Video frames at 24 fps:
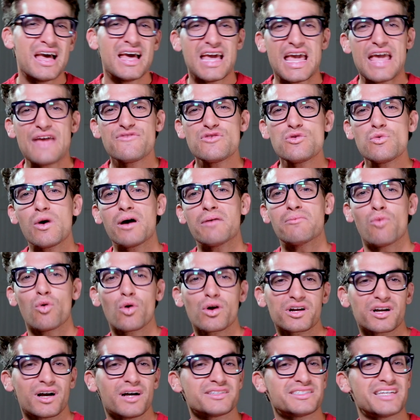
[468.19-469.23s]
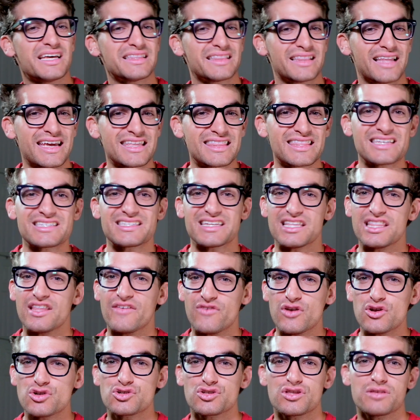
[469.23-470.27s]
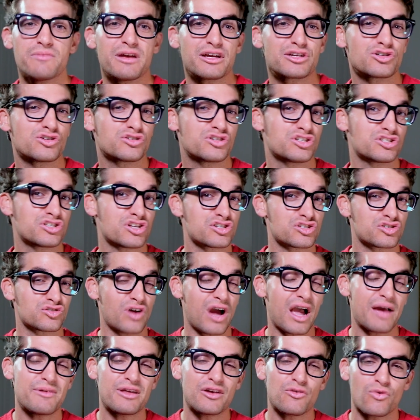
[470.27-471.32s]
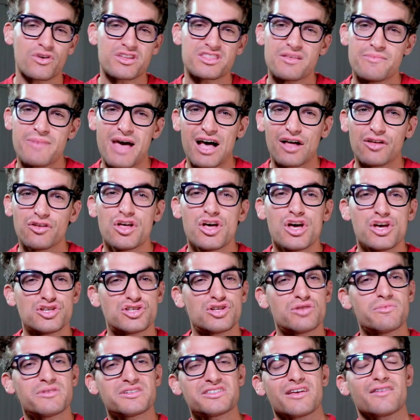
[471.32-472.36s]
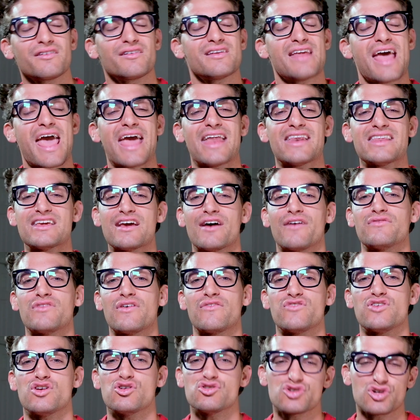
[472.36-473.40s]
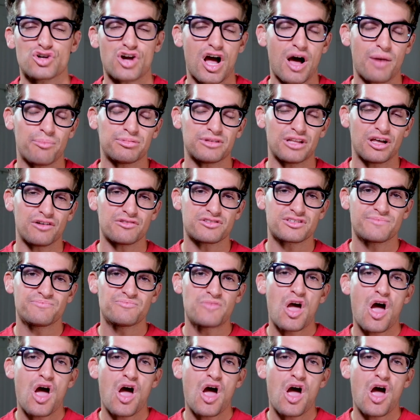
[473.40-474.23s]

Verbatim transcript: If you want more content like this in the future, then make sure to subscribe and ring the bell so you don't miss out on any of the future uploads.